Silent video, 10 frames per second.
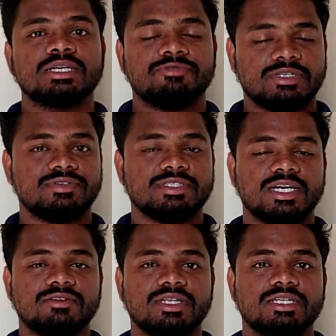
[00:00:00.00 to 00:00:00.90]
First of all,
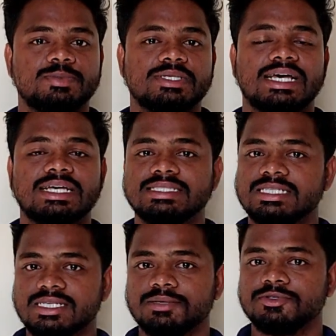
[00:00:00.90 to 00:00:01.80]
starting with the display size,
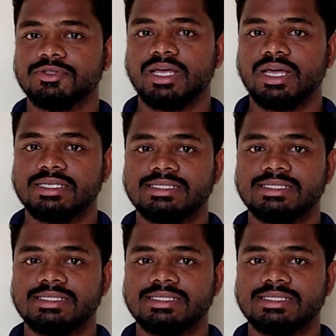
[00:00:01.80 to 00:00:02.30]
this comes with a